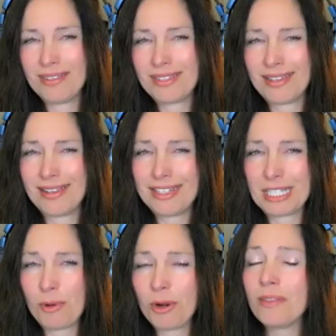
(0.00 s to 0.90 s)
said,
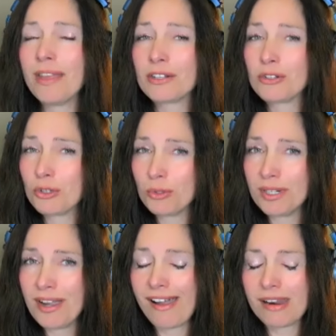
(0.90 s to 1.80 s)
spoken like a true
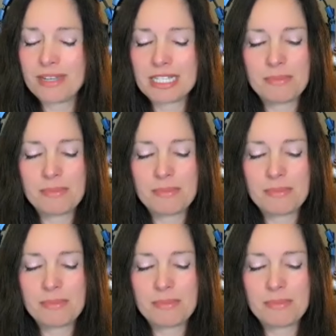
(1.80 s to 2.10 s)
economist,